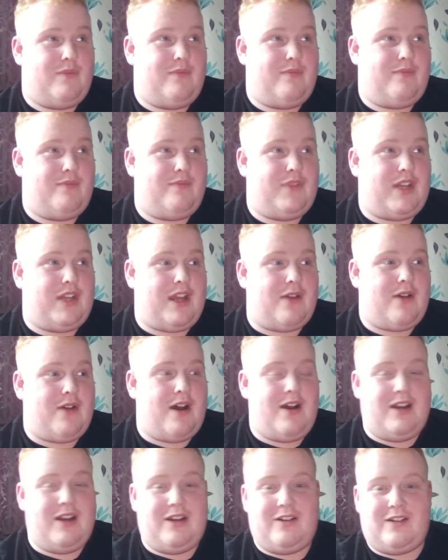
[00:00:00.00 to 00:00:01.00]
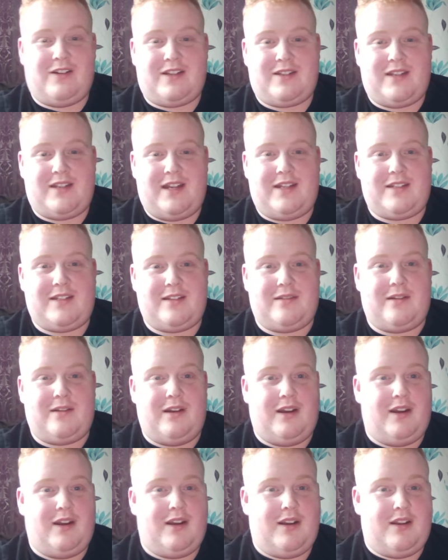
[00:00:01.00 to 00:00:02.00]
you know, earlier in the season,
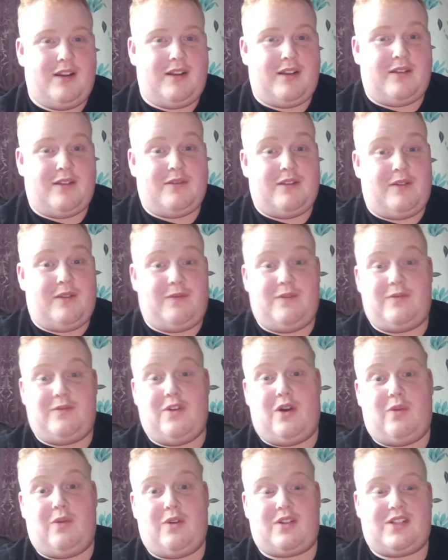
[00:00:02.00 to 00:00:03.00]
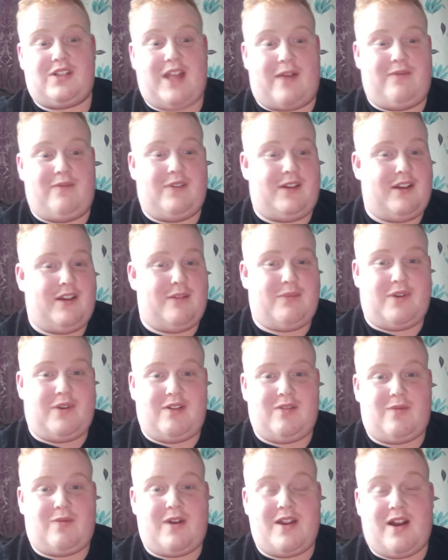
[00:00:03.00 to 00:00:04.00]
if you've not watched that video, by
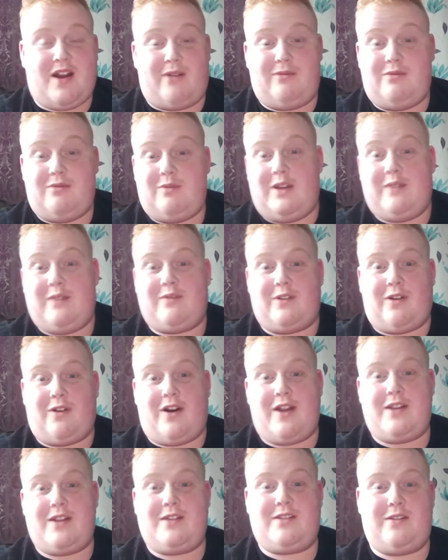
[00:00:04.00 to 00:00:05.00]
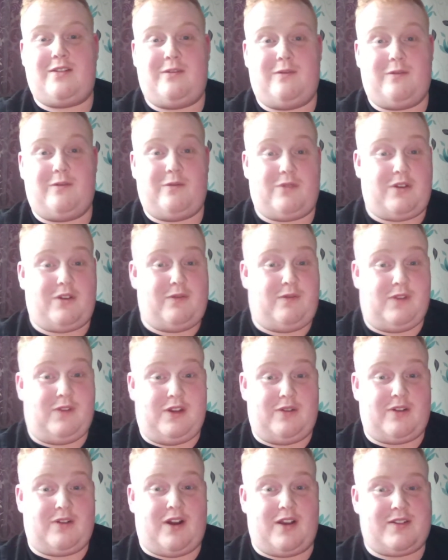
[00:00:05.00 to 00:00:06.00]
the way, I will leave an eye to for
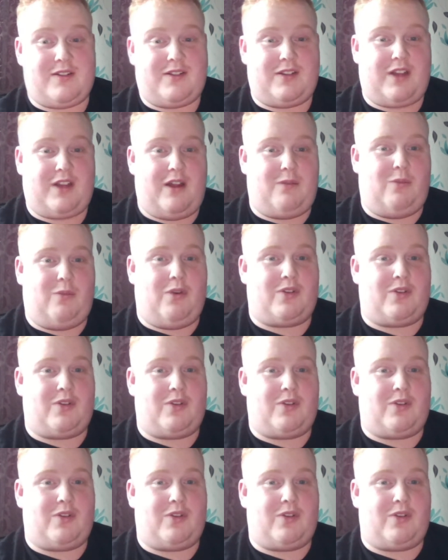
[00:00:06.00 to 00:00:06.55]
you guys to go and watch